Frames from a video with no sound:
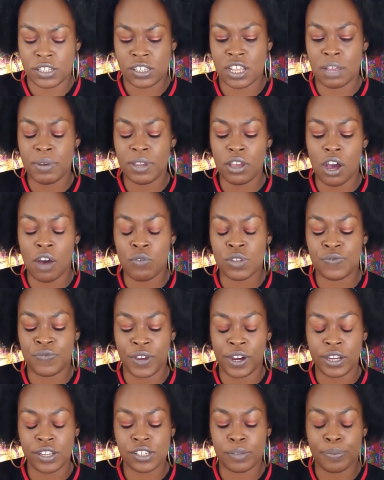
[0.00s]
Some of y'all was
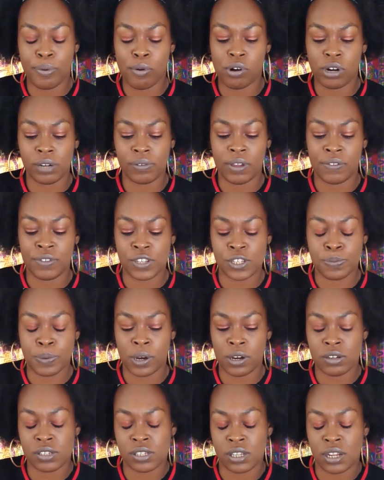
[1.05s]
very supportive of this
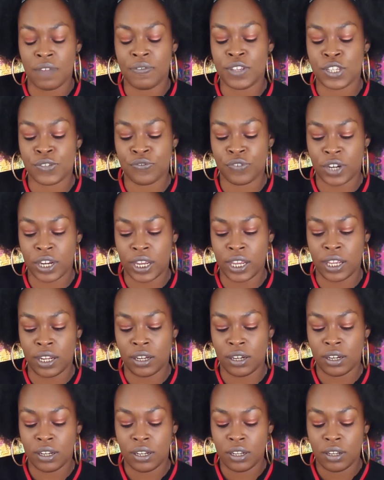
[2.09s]
person, of this friend
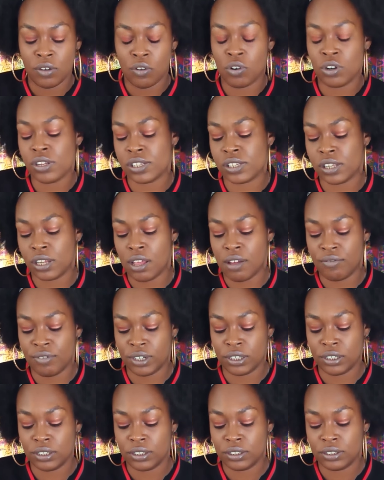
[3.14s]
or this
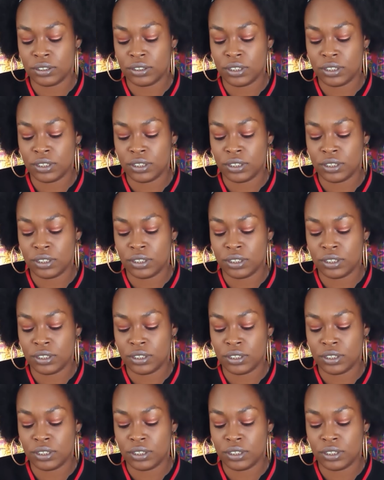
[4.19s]
lover,